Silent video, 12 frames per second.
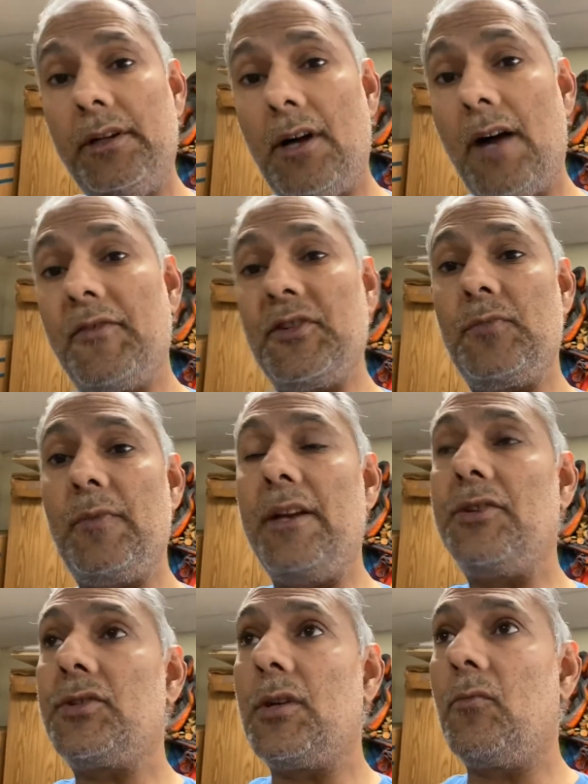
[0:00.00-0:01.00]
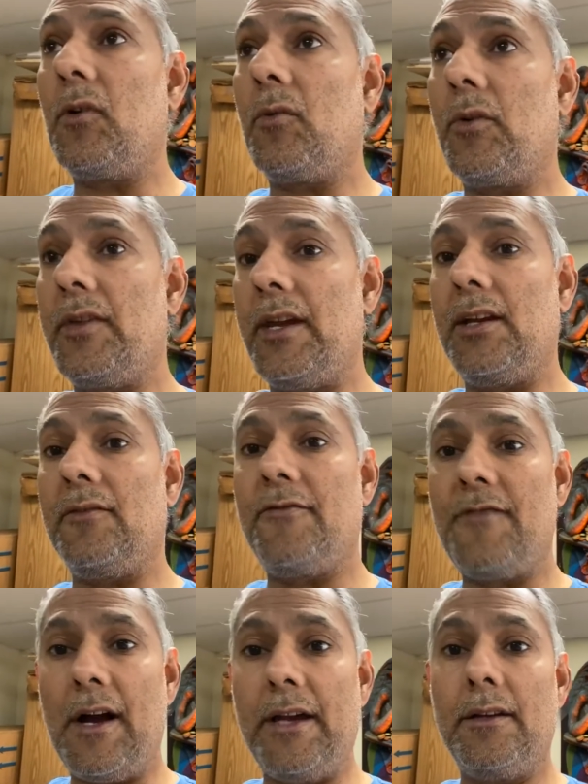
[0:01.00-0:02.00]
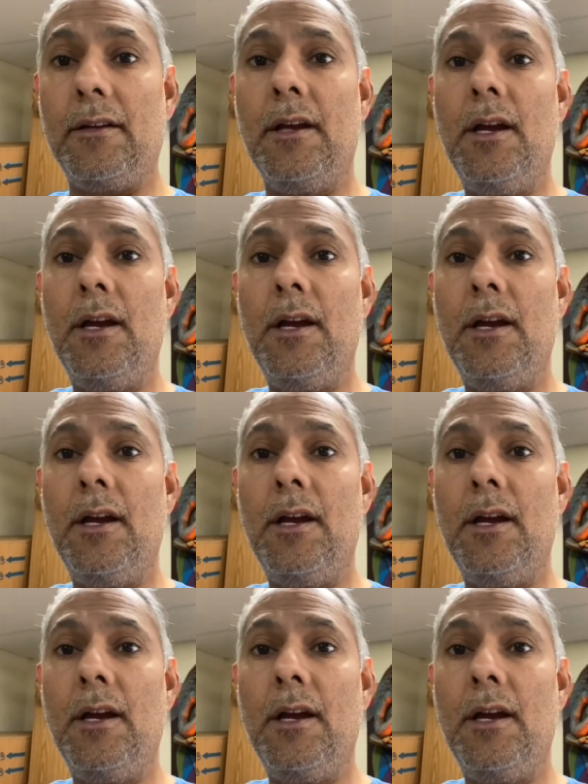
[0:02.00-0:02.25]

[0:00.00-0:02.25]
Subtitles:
office space, somewhere where they can find